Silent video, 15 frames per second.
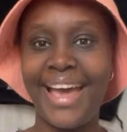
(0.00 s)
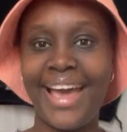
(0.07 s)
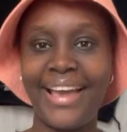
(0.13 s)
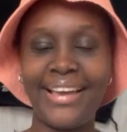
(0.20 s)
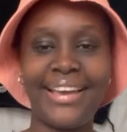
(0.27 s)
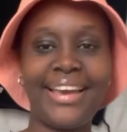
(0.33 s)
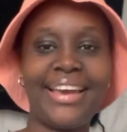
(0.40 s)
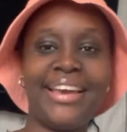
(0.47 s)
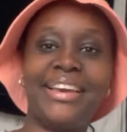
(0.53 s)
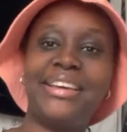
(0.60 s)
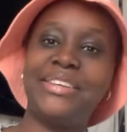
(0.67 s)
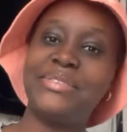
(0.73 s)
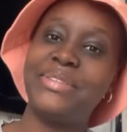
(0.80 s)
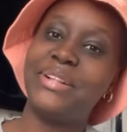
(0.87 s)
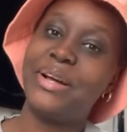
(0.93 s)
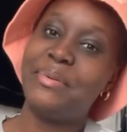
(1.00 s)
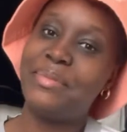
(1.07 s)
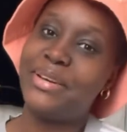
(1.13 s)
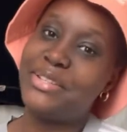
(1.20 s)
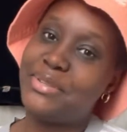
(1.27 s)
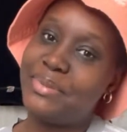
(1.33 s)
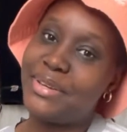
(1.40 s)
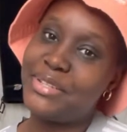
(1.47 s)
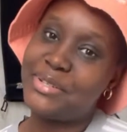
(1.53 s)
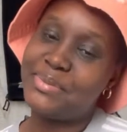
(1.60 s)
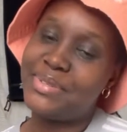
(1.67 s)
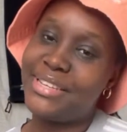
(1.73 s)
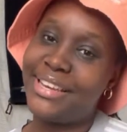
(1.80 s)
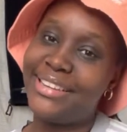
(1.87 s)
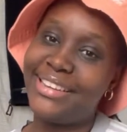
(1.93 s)
Hi guys, welcome back to my
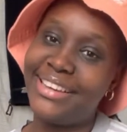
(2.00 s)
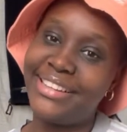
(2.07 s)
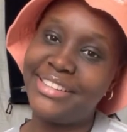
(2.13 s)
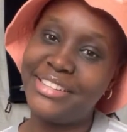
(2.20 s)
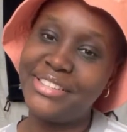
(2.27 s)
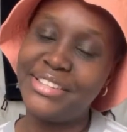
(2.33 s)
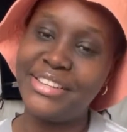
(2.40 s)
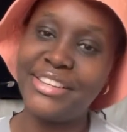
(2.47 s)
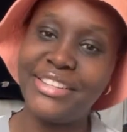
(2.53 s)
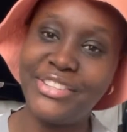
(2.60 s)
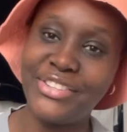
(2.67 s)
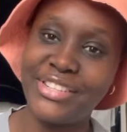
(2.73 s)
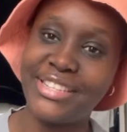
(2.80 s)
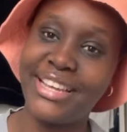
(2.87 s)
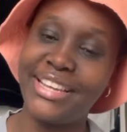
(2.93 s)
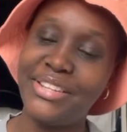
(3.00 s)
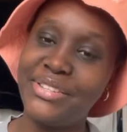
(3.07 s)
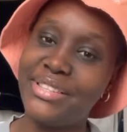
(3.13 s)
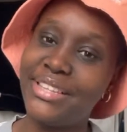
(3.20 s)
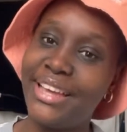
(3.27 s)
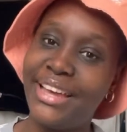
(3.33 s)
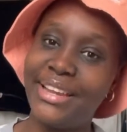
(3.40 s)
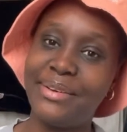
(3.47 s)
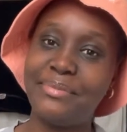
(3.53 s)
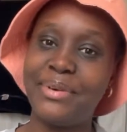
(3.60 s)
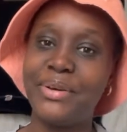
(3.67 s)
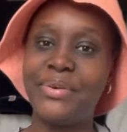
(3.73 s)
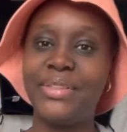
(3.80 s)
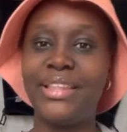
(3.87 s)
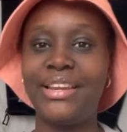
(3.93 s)
YouTube channel. It's your girl Jessica Tisse and I'm
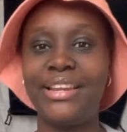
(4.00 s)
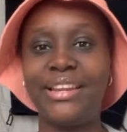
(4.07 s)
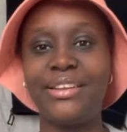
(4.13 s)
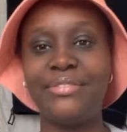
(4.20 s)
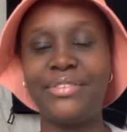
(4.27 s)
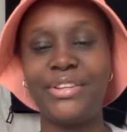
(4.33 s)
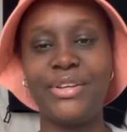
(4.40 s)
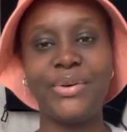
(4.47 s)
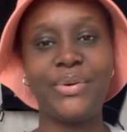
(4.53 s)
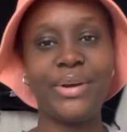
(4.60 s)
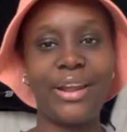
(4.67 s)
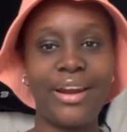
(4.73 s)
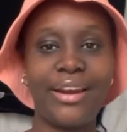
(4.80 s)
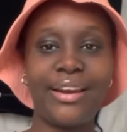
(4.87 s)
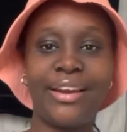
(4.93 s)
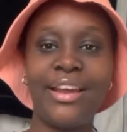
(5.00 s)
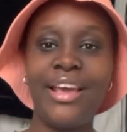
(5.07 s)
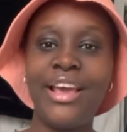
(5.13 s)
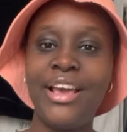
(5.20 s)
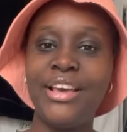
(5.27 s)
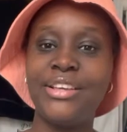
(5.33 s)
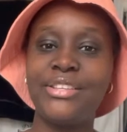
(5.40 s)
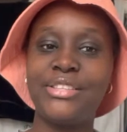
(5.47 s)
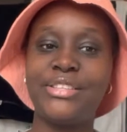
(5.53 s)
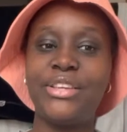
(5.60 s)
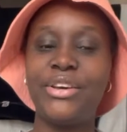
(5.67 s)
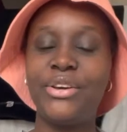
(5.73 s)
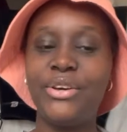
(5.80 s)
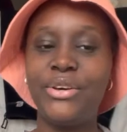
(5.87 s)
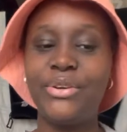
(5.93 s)
back with another video.
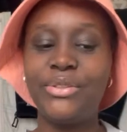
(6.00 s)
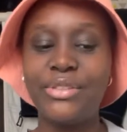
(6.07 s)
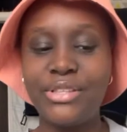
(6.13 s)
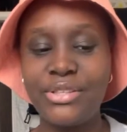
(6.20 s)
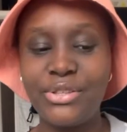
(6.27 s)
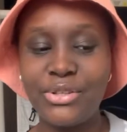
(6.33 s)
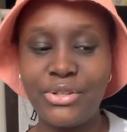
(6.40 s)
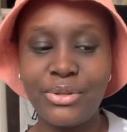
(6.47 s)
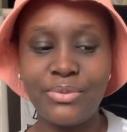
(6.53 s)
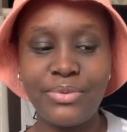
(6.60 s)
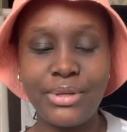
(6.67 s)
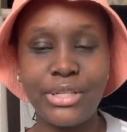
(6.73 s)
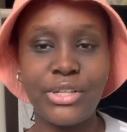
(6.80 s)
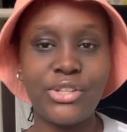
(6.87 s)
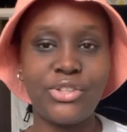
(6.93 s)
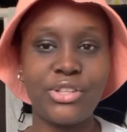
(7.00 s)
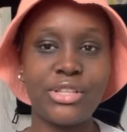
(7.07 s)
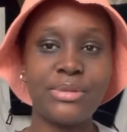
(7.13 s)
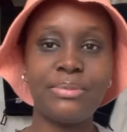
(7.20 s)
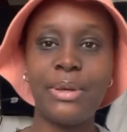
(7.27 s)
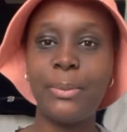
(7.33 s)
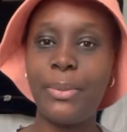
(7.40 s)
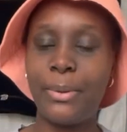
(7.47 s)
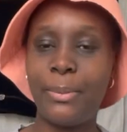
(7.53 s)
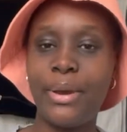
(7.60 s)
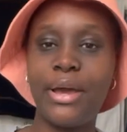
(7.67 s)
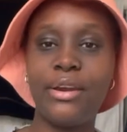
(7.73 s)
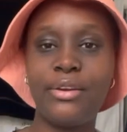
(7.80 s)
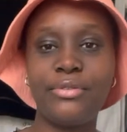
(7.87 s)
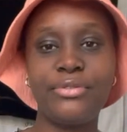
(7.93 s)
So this YouTube video is just me
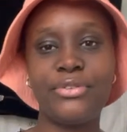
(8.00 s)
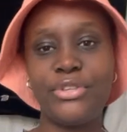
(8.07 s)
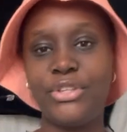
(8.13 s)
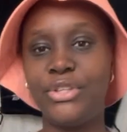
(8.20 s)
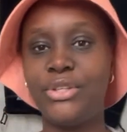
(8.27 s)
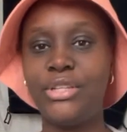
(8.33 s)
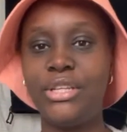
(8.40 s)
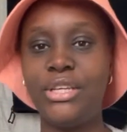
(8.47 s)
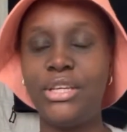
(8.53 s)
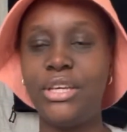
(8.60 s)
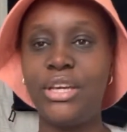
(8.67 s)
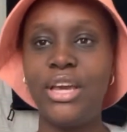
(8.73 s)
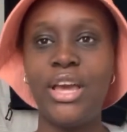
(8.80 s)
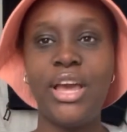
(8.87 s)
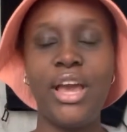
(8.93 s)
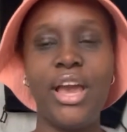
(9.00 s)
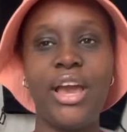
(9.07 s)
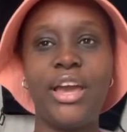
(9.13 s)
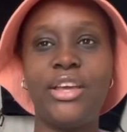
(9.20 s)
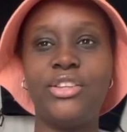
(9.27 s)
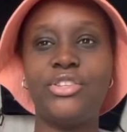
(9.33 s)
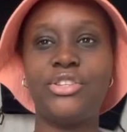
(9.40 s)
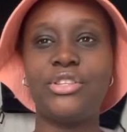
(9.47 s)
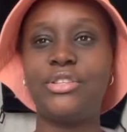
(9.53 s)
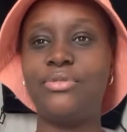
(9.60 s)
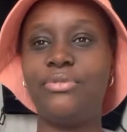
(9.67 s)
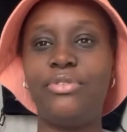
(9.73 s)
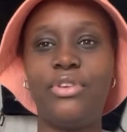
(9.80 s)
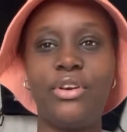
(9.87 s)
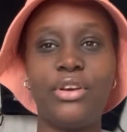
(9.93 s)
preparing for uni and
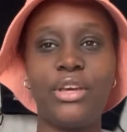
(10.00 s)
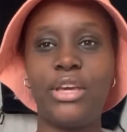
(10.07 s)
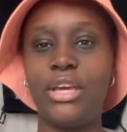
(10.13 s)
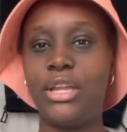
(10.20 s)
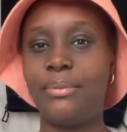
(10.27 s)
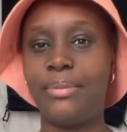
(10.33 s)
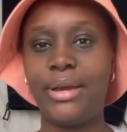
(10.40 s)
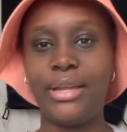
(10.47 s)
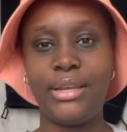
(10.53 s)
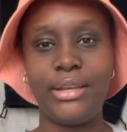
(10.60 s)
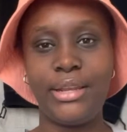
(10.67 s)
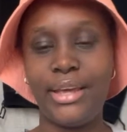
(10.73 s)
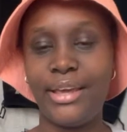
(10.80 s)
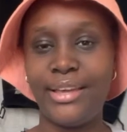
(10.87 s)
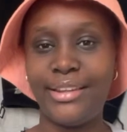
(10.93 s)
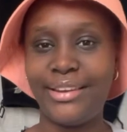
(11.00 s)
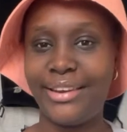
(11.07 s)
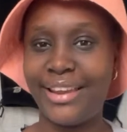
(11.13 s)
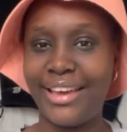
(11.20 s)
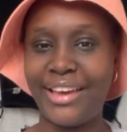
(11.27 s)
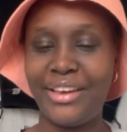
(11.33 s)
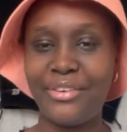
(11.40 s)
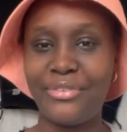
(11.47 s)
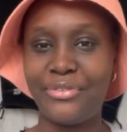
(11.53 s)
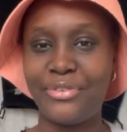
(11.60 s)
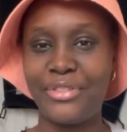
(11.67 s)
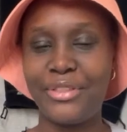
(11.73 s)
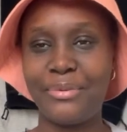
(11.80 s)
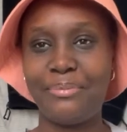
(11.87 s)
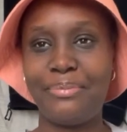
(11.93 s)
just vlogging my day in life
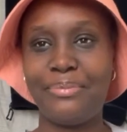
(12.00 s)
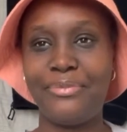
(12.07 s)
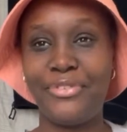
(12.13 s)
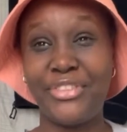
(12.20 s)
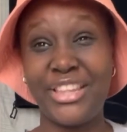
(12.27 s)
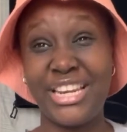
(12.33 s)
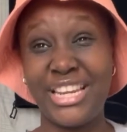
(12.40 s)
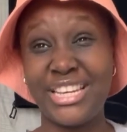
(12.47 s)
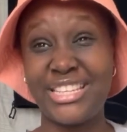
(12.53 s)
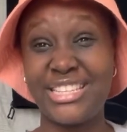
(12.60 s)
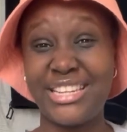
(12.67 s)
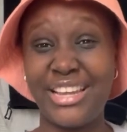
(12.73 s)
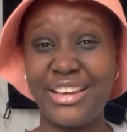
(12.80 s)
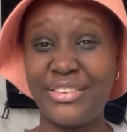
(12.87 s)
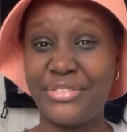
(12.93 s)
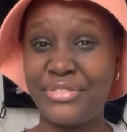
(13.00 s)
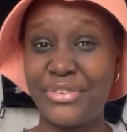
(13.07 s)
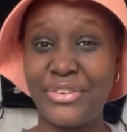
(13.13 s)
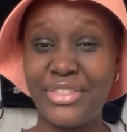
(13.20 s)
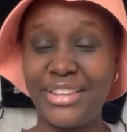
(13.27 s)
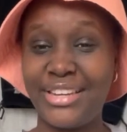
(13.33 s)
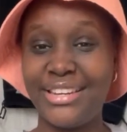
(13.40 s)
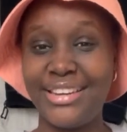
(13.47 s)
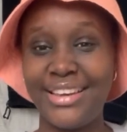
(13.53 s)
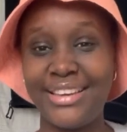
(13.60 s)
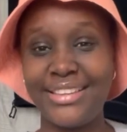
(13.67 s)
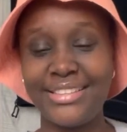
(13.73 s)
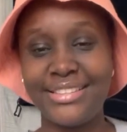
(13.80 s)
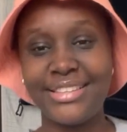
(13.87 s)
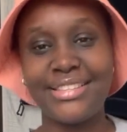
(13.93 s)
for the next like 4-3
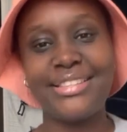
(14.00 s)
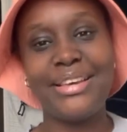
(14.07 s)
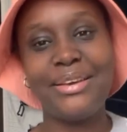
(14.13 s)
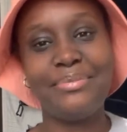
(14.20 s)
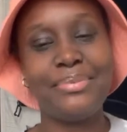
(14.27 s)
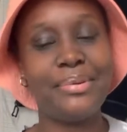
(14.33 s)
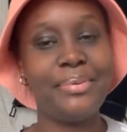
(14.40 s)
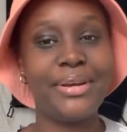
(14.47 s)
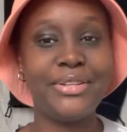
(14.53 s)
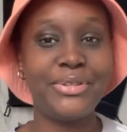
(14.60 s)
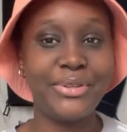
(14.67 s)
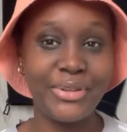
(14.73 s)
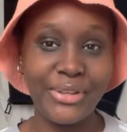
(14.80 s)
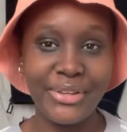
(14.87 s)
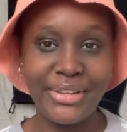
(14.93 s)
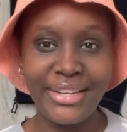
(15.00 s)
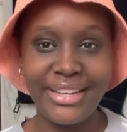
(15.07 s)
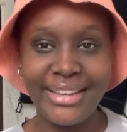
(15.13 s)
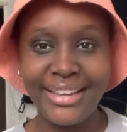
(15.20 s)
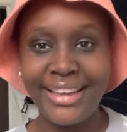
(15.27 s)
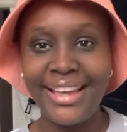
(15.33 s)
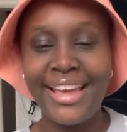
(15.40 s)
days as I prepare to go uni.